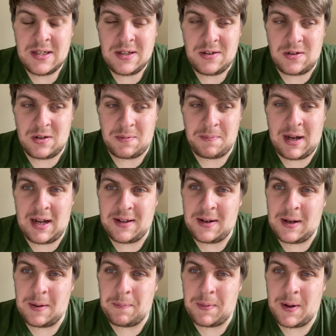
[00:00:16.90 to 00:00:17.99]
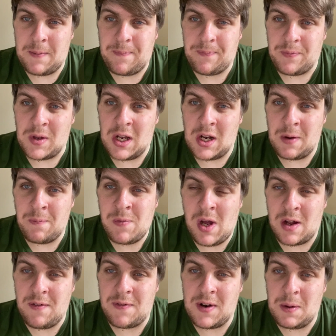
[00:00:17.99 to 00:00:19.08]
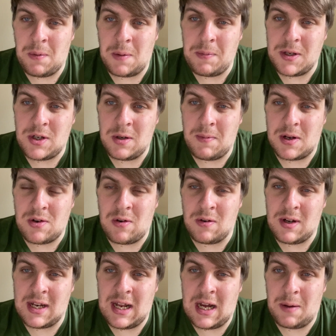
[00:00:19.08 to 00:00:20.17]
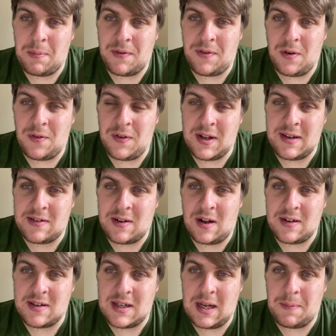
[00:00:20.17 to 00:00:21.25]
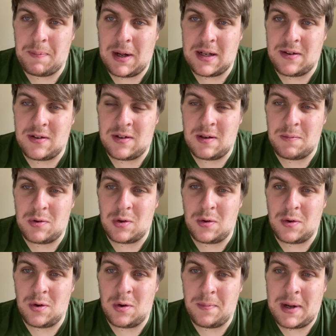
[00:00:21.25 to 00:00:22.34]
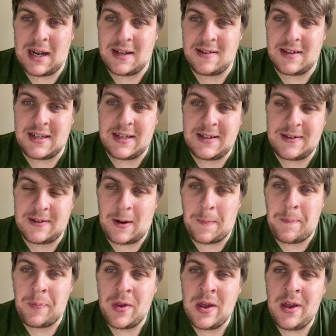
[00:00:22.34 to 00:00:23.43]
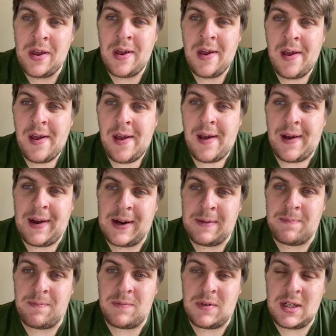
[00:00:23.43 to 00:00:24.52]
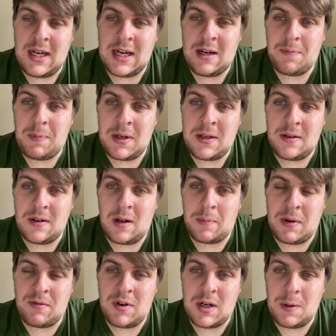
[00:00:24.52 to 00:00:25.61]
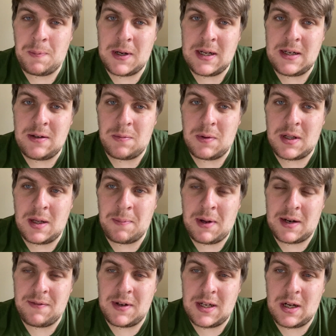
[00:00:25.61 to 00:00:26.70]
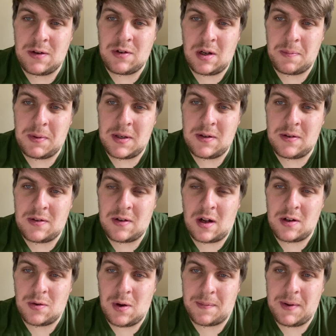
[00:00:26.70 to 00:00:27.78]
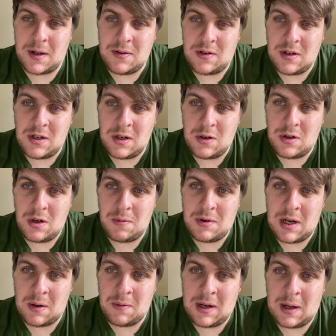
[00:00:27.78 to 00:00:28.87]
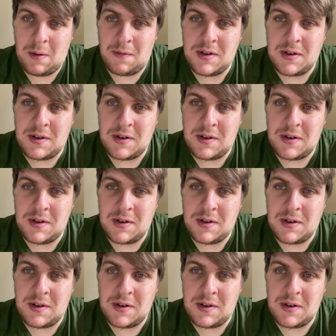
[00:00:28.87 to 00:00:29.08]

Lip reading: It's just mad, isn't it? But hopefully it won't be too much longer now before things start to get back to some sort of normality. So I've been really pleased with the amount of videos that I've been starting to upload to the YouTube channel now.